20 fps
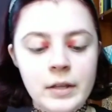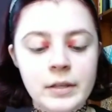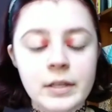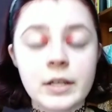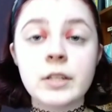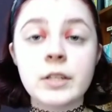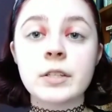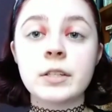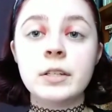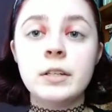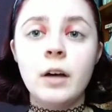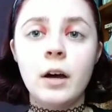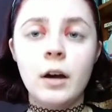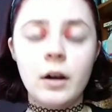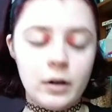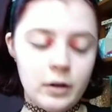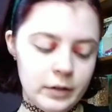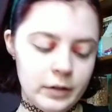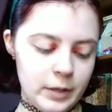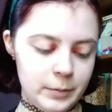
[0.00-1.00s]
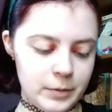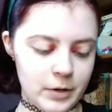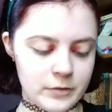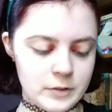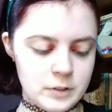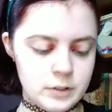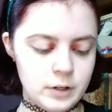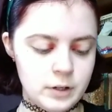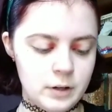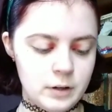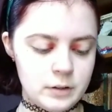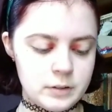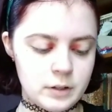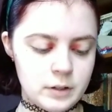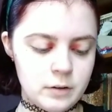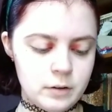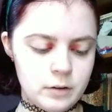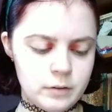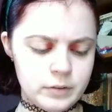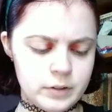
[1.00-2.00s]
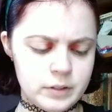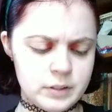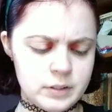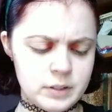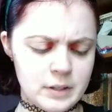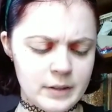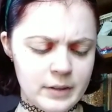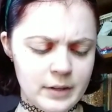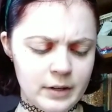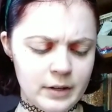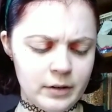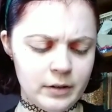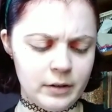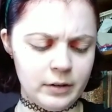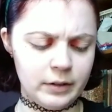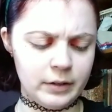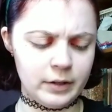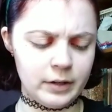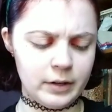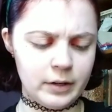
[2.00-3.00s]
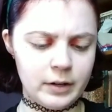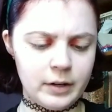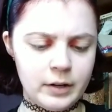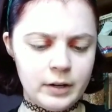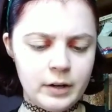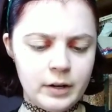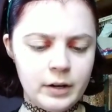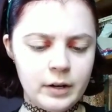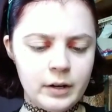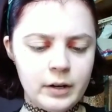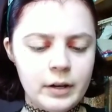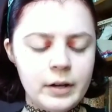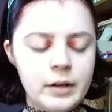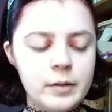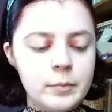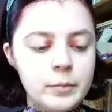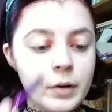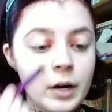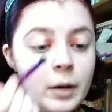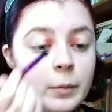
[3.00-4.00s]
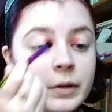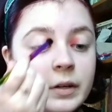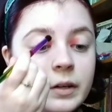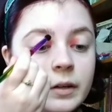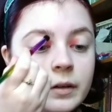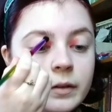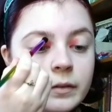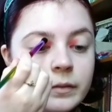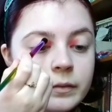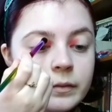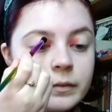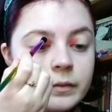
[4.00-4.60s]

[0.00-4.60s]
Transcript: These are all named after dogs. I don't know if I said that earlier. I probably did.